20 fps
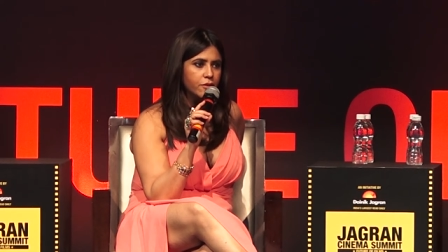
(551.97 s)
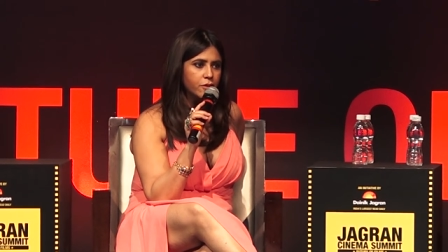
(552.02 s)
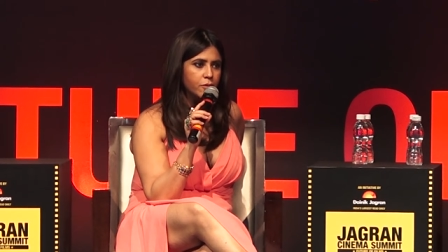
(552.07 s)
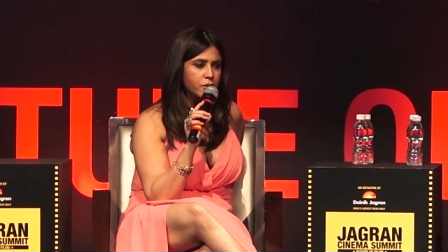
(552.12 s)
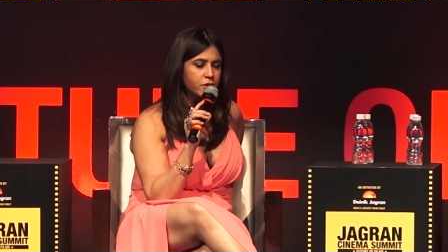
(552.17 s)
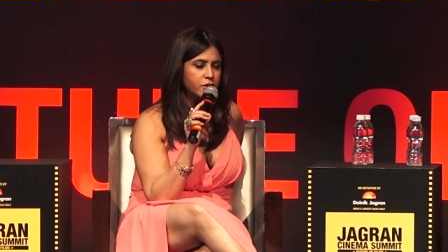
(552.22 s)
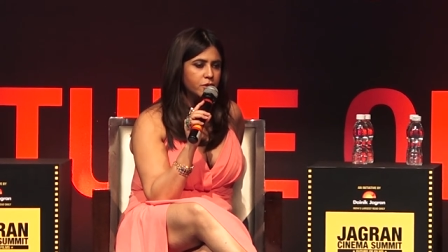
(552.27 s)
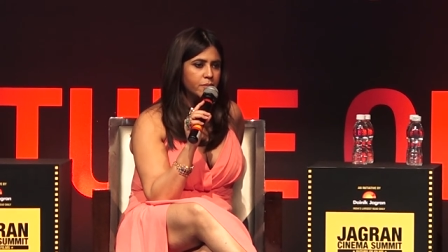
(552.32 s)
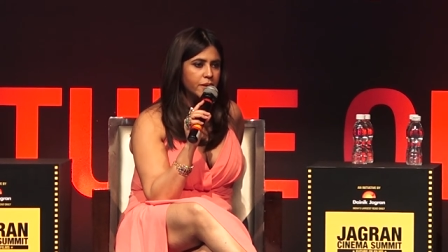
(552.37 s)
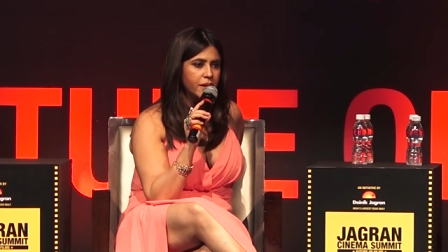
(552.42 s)
You know,
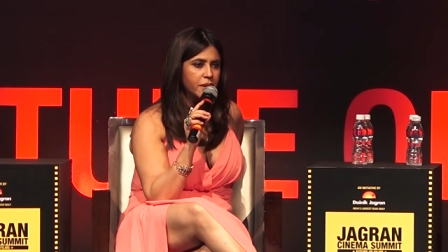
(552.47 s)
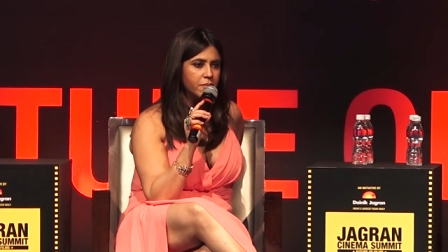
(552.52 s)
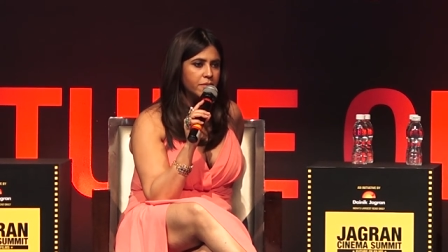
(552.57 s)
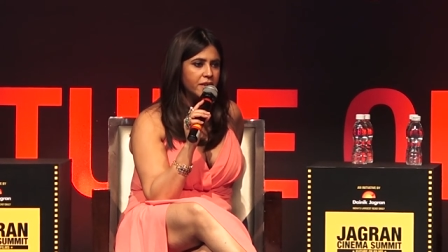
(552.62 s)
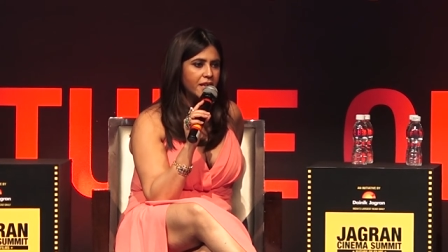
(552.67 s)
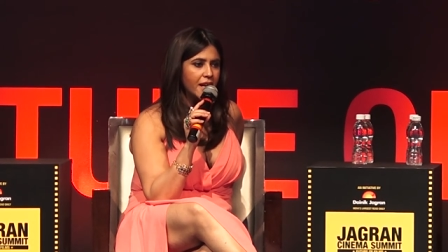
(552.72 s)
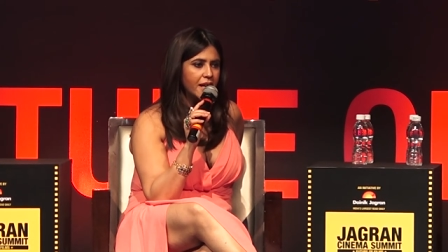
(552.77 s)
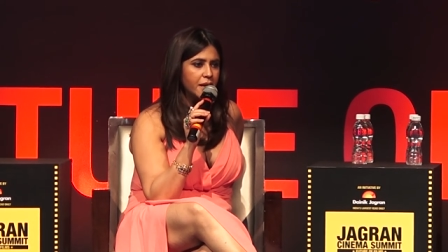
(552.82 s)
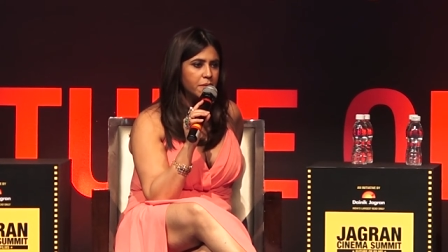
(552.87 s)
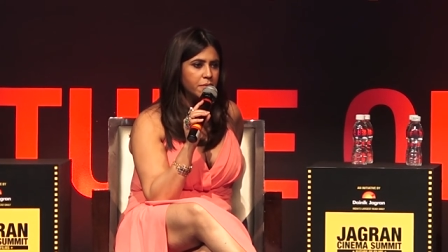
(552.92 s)
when she became
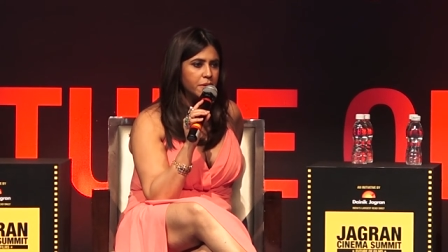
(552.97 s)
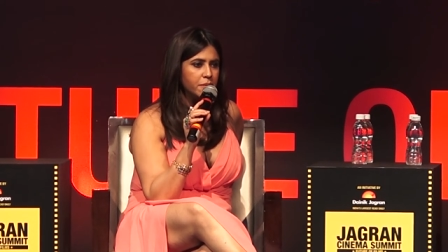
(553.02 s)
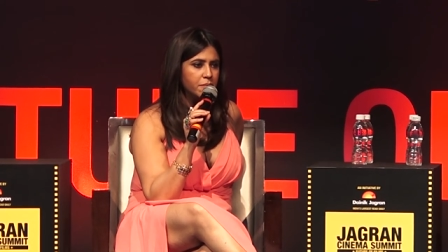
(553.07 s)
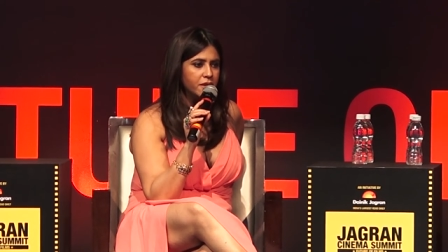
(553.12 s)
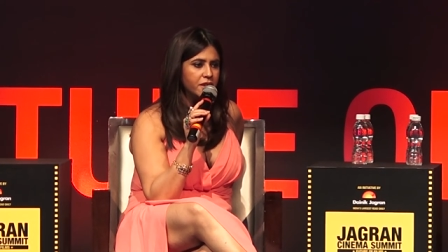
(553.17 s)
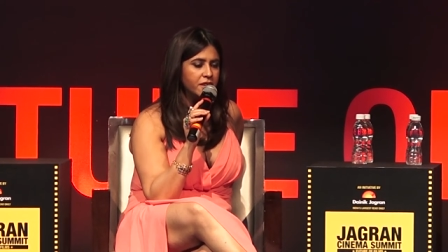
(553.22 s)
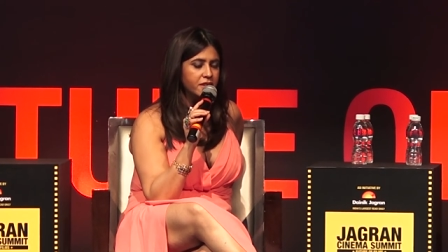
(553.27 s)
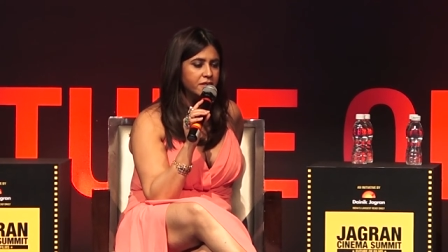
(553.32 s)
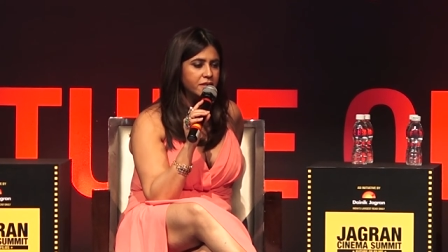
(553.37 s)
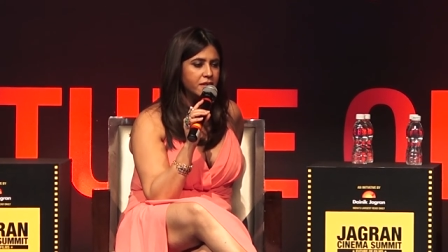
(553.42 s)
the I&B
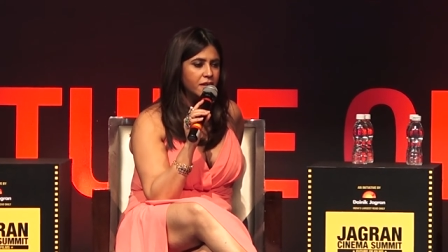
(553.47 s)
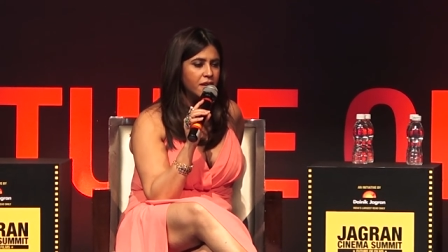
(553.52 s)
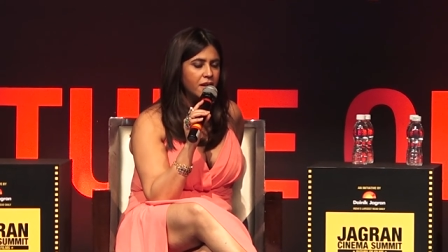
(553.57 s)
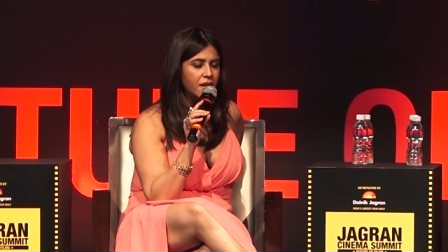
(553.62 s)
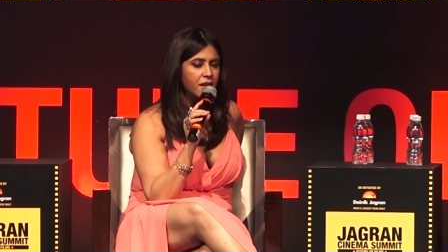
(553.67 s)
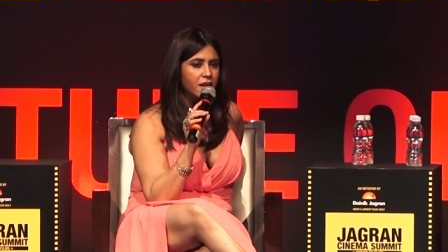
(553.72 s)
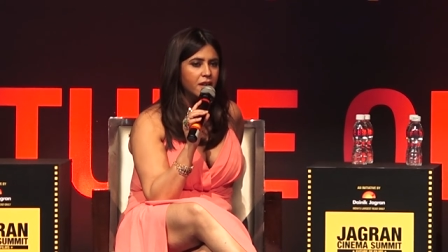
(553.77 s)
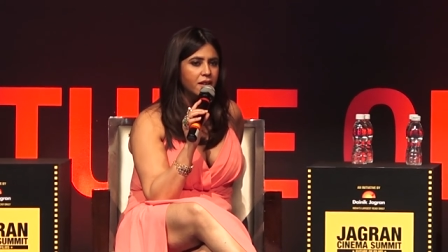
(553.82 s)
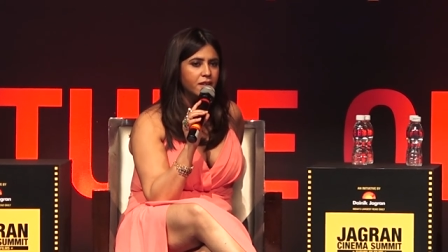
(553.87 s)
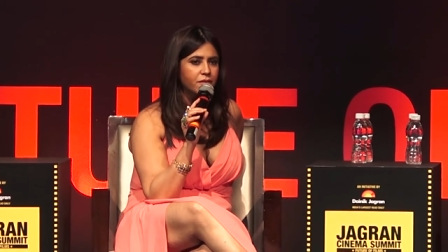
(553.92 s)
minister,
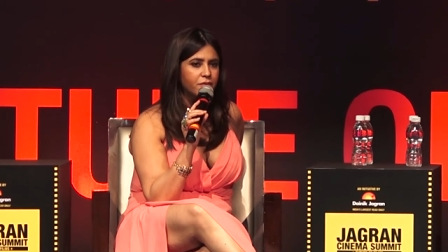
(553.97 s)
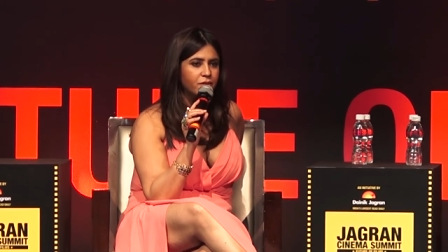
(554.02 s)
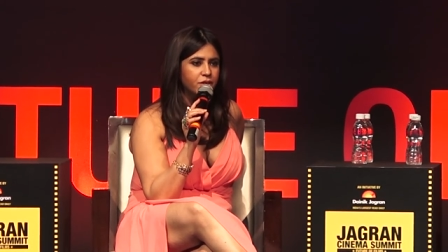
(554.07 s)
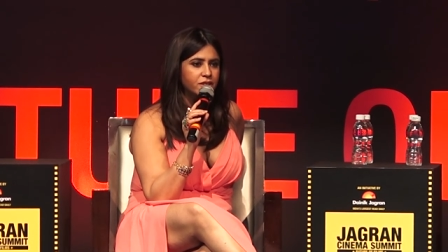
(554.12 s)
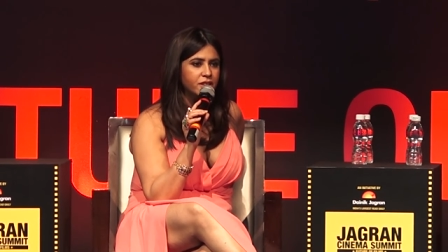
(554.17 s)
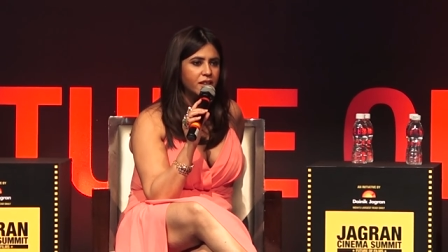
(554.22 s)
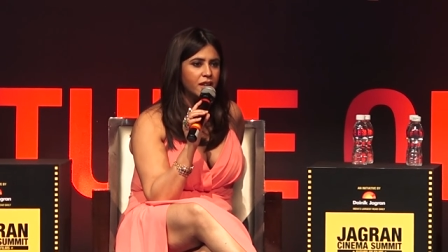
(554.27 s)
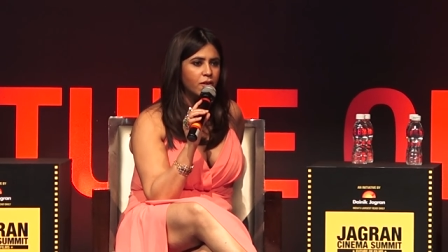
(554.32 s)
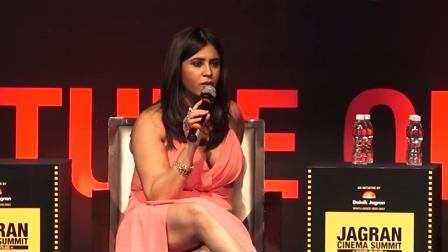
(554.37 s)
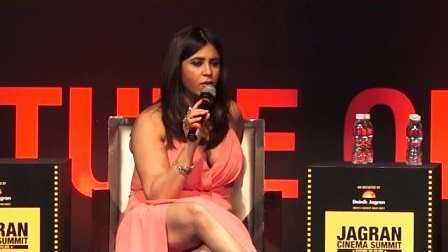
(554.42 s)
the
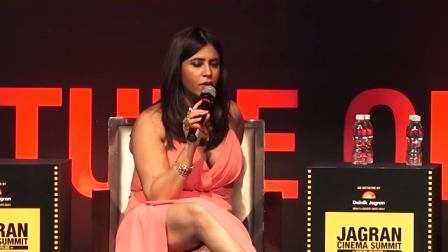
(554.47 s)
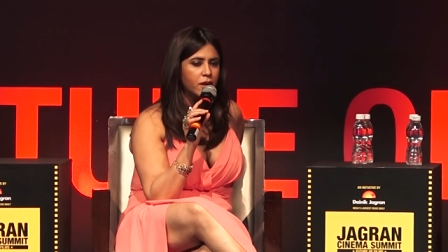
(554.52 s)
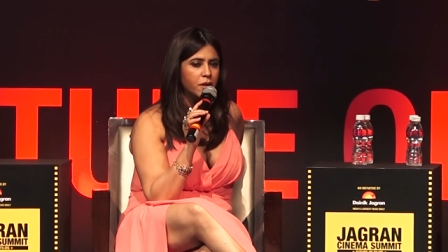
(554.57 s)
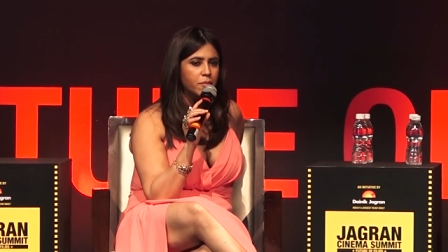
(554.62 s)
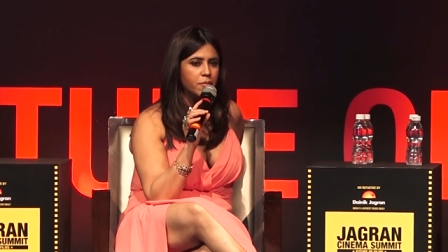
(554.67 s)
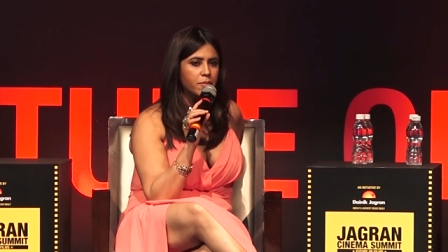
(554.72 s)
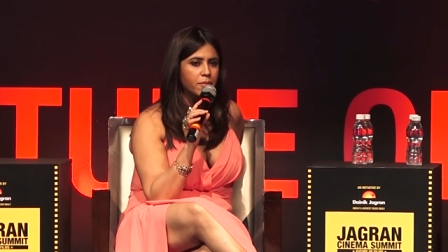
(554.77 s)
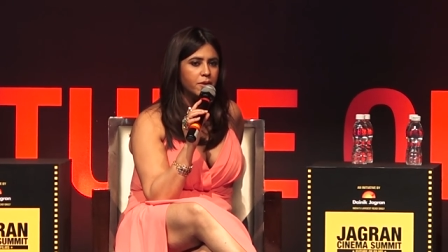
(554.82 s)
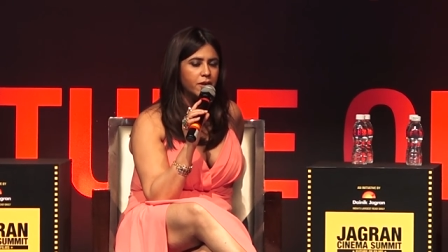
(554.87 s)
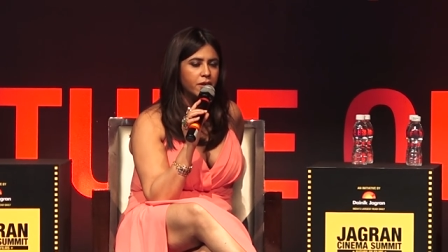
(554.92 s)
first thing I called up,